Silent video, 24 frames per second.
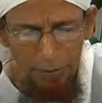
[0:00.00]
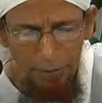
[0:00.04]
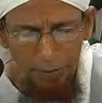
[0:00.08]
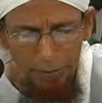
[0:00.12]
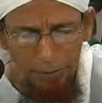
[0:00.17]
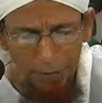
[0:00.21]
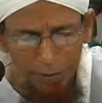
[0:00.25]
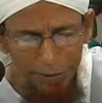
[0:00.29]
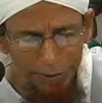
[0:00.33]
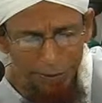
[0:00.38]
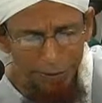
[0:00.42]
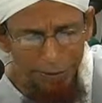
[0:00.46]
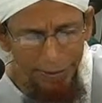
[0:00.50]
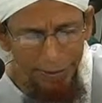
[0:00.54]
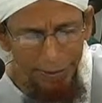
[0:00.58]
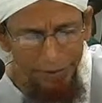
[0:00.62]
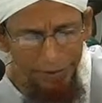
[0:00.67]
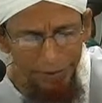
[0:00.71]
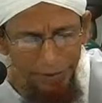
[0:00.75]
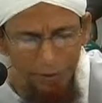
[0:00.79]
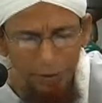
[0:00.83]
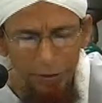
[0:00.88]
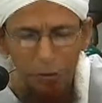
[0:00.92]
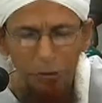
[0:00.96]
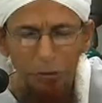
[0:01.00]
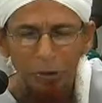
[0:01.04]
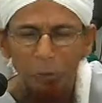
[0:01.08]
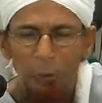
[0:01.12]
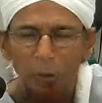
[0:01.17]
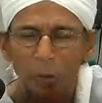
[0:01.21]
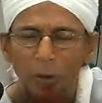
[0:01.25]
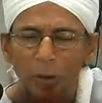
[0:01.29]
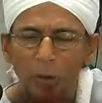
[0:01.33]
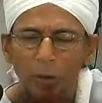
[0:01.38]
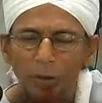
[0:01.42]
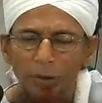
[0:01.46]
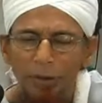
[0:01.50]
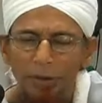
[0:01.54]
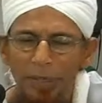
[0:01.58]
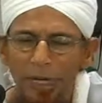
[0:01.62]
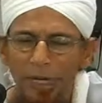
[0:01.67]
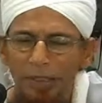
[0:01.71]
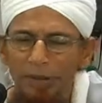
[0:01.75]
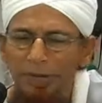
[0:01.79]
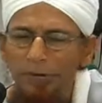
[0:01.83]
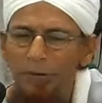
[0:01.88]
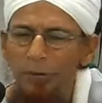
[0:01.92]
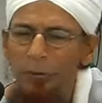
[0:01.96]
then he gets the reward
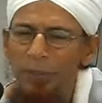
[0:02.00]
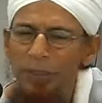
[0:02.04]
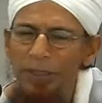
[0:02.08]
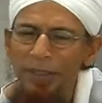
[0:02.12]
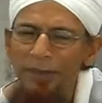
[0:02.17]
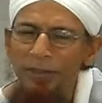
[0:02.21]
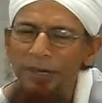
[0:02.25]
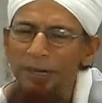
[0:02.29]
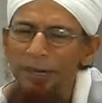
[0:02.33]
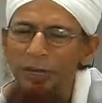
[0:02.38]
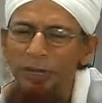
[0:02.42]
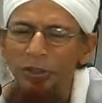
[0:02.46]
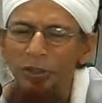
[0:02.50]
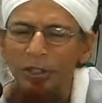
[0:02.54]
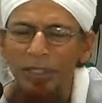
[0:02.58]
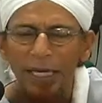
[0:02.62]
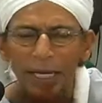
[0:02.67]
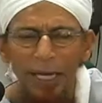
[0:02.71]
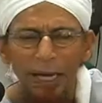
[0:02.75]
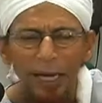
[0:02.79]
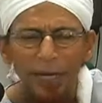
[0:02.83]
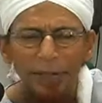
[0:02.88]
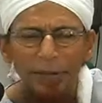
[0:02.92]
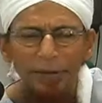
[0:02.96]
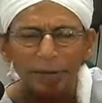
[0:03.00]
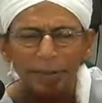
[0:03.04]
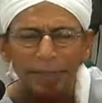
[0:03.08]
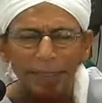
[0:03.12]
as though he's in jihad.